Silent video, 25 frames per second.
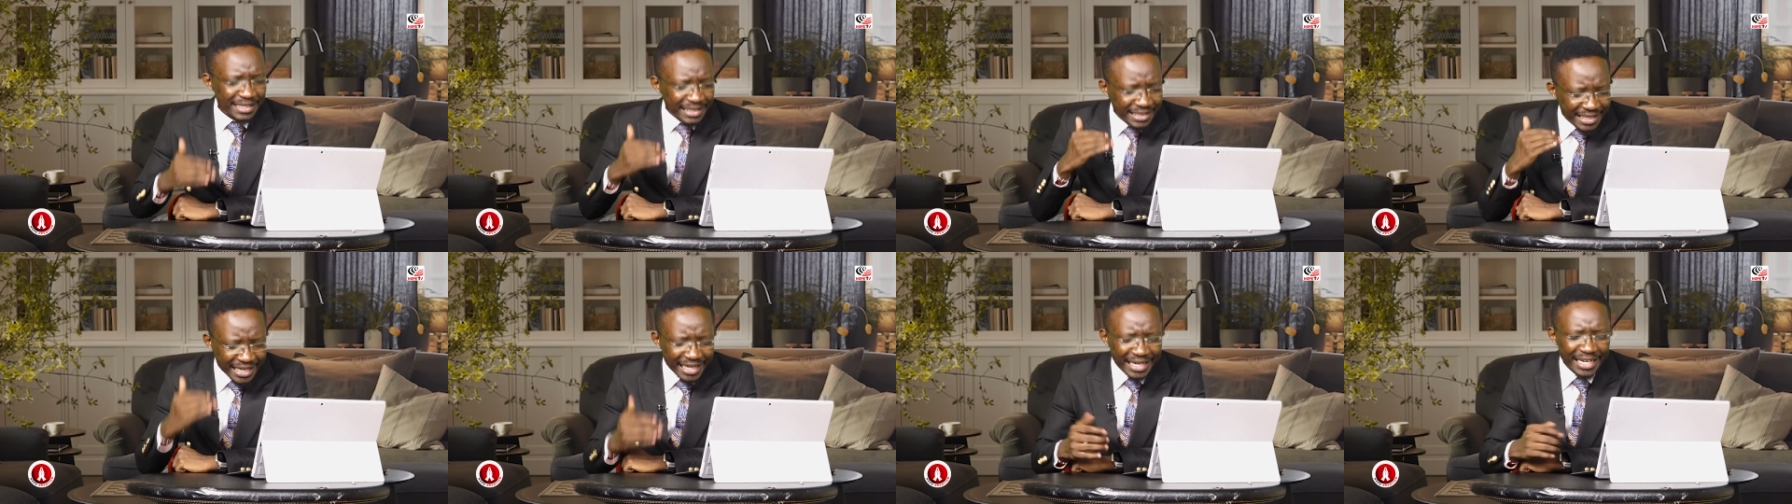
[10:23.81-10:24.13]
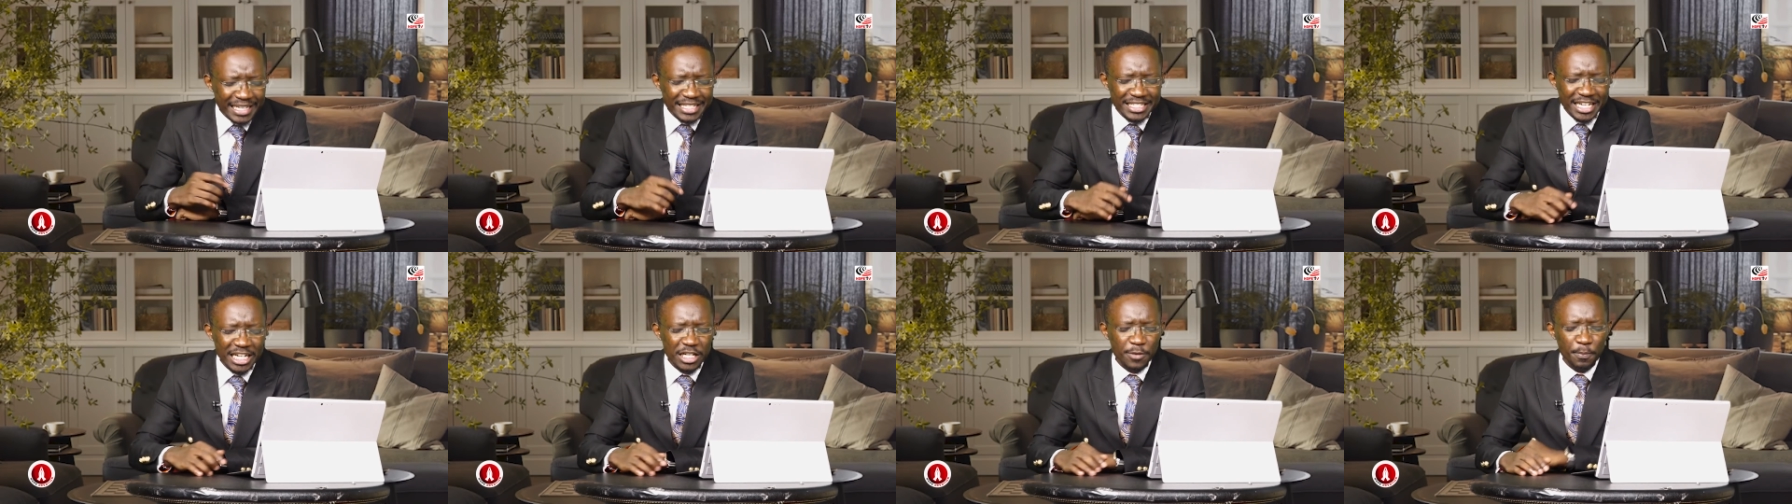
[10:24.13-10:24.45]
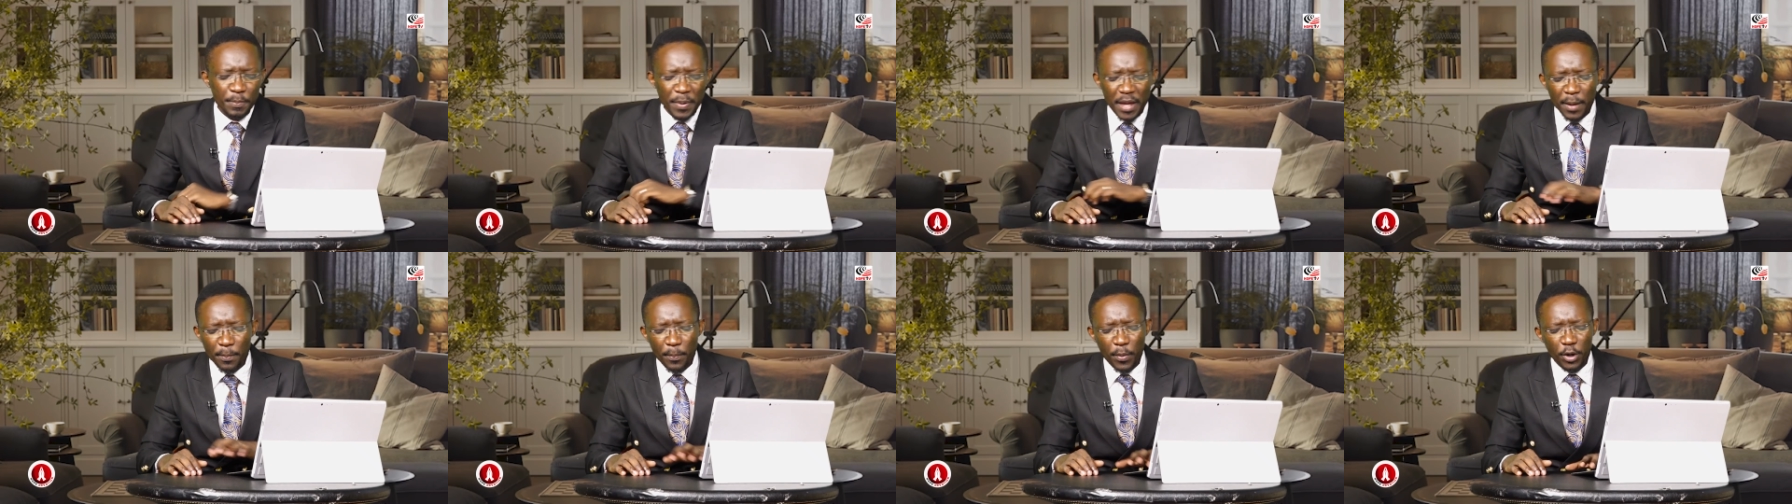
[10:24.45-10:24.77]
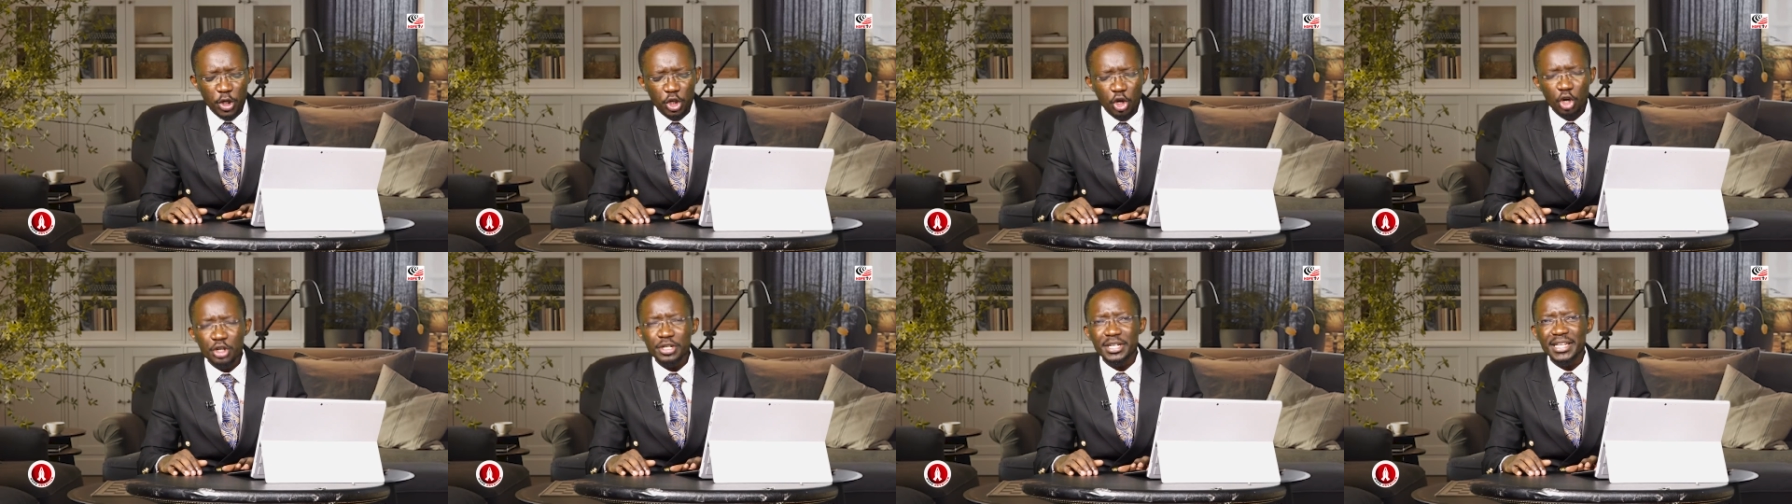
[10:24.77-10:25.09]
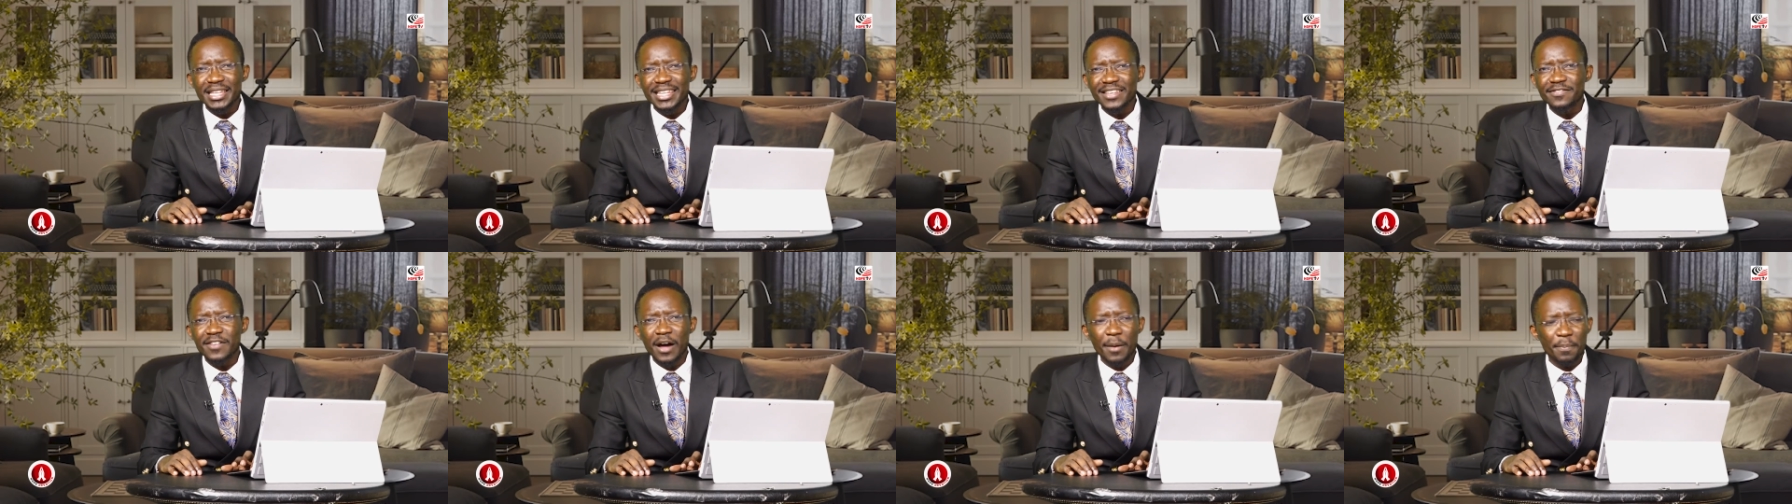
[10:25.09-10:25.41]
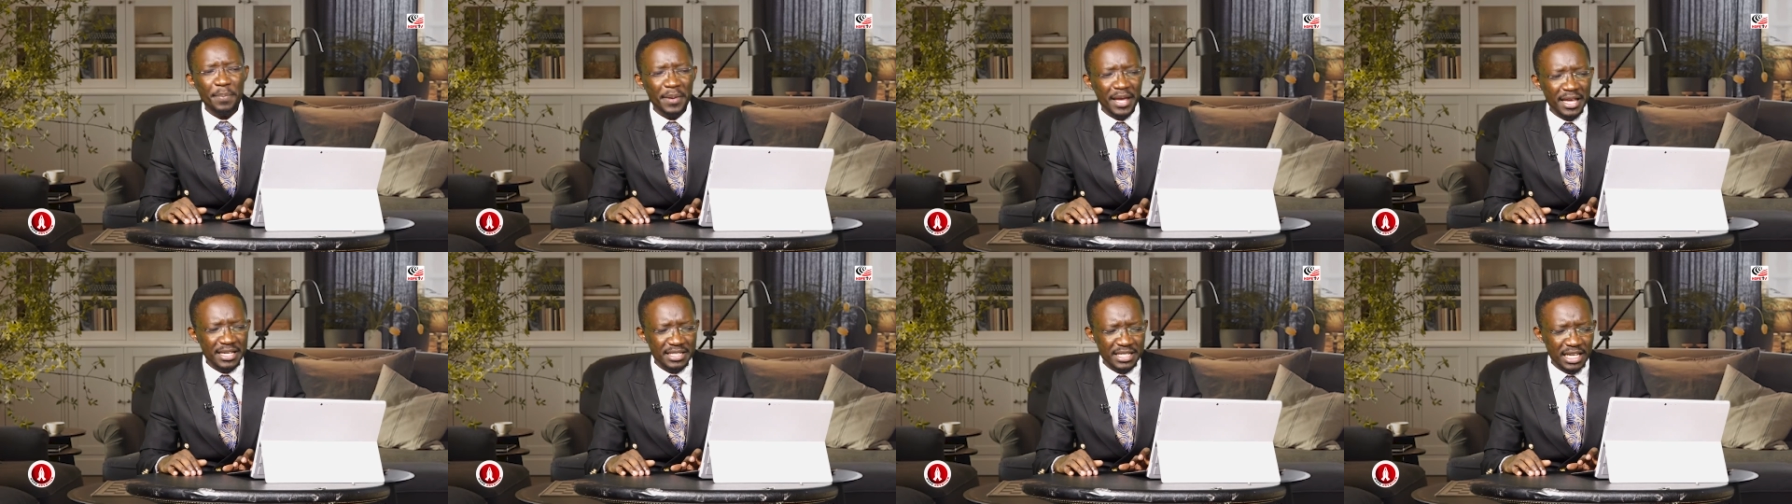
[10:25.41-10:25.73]
Diligent people don't give
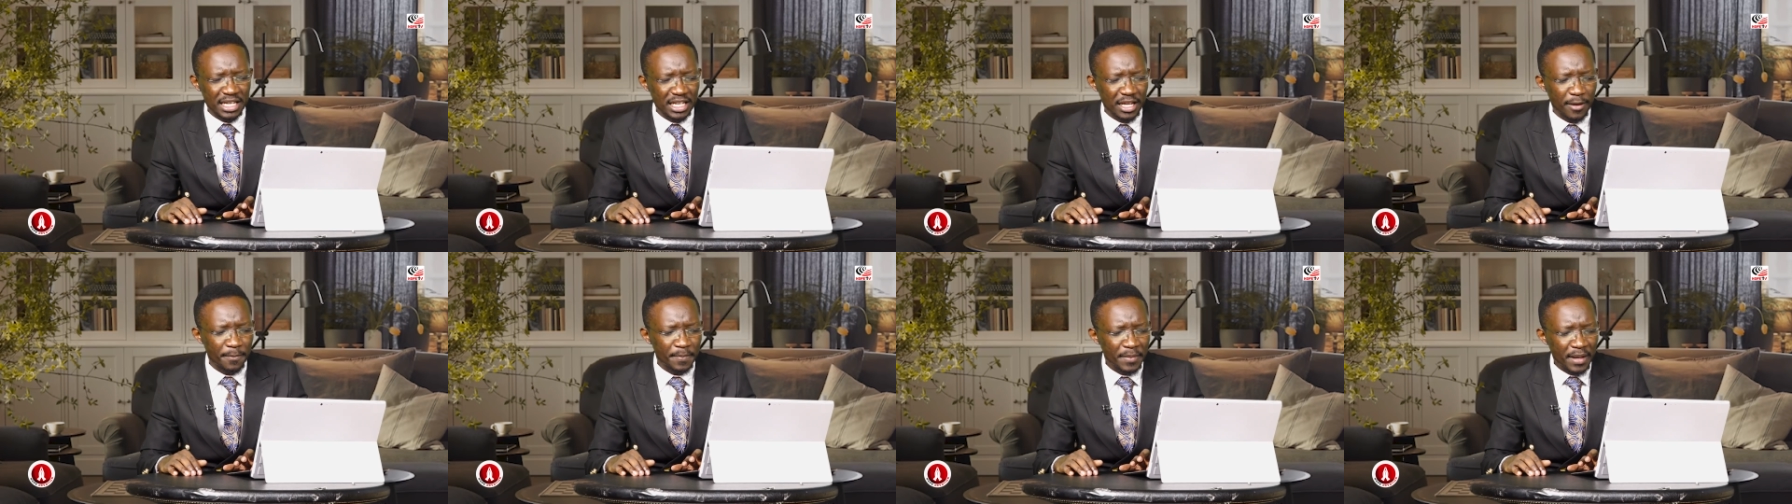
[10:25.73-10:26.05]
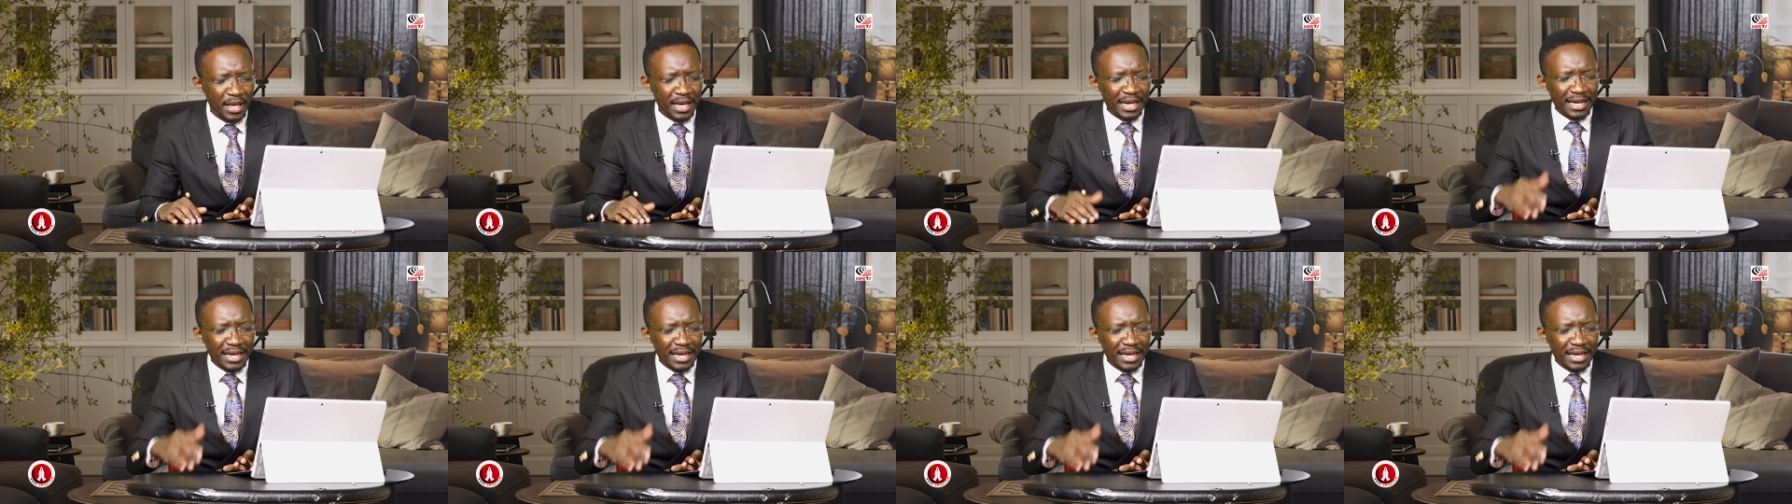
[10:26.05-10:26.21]
up easily.